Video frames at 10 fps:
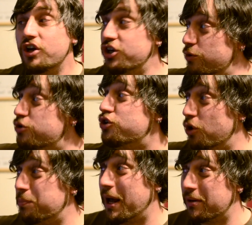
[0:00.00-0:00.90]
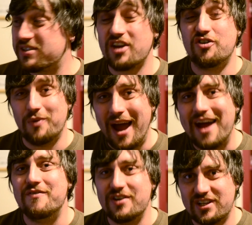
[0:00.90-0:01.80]
you should be able to get through
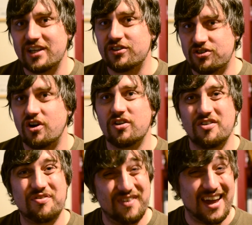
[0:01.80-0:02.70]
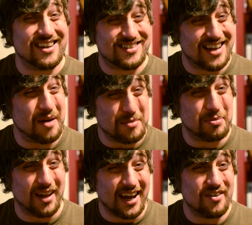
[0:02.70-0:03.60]
every single song the first time you
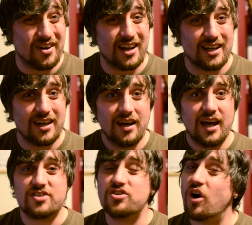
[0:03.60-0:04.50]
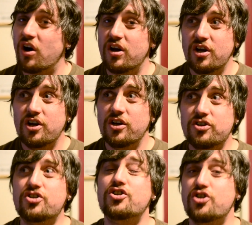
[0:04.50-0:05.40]
play it, really. It's not
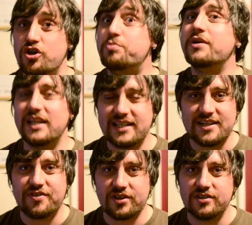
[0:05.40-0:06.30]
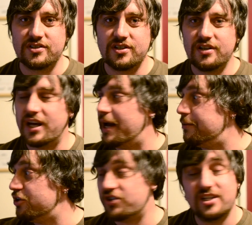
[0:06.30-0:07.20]
stupidly difficult.
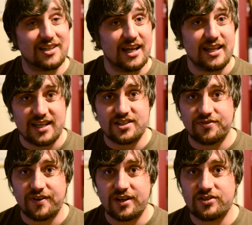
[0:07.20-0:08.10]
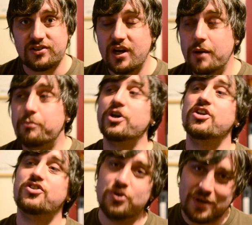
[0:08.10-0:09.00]
You just need to learn the interface. But
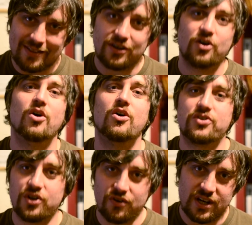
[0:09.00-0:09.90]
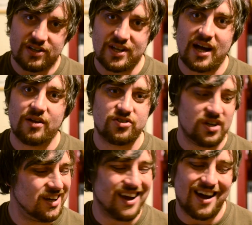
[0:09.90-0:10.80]
you do get the chord degrees down, so you
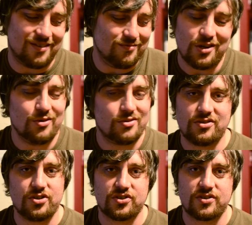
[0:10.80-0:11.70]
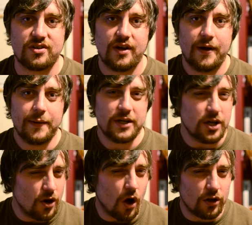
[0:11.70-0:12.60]
can kind of use just
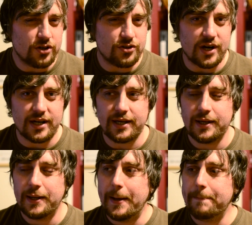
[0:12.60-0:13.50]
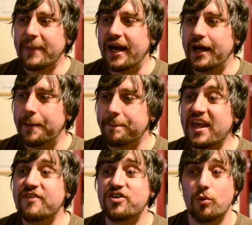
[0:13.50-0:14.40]
your knowledge, really.
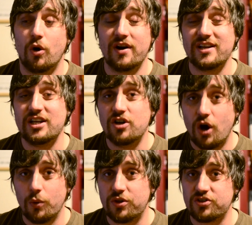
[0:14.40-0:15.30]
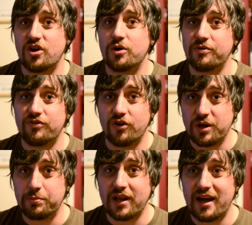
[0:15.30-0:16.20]
If you already know the song before
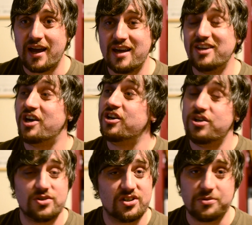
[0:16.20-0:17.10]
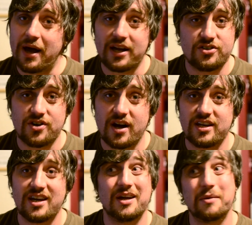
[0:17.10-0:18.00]
you play it, you can use it as a backing track.
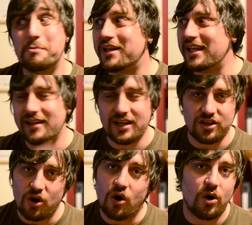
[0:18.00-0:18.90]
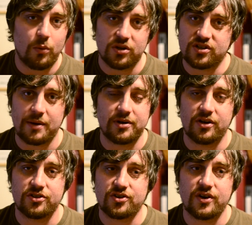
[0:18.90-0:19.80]
You can completely ignore what's happening
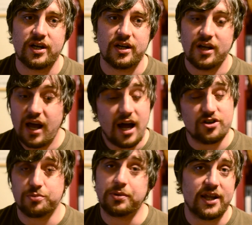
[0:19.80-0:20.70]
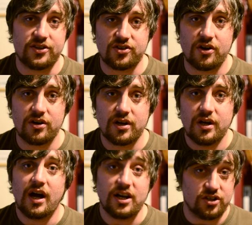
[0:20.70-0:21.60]
on screen and just play the song,
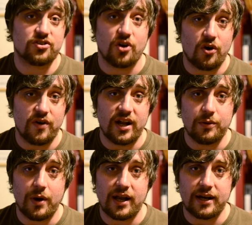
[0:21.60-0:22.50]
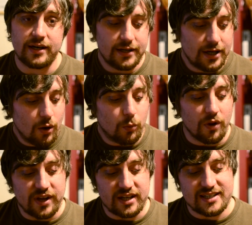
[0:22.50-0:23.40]
and you'll score really well at it.
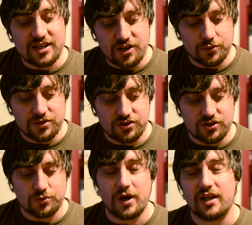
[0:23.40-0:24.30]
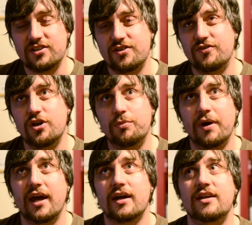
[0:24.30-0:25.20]
One thing I did notice as well is if you
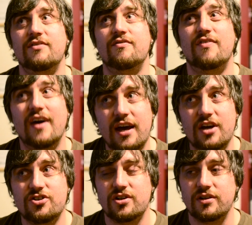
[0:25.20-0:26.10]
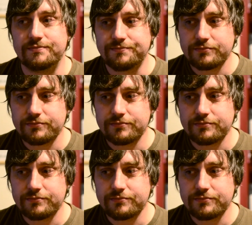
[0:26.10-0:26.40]
pick an inversion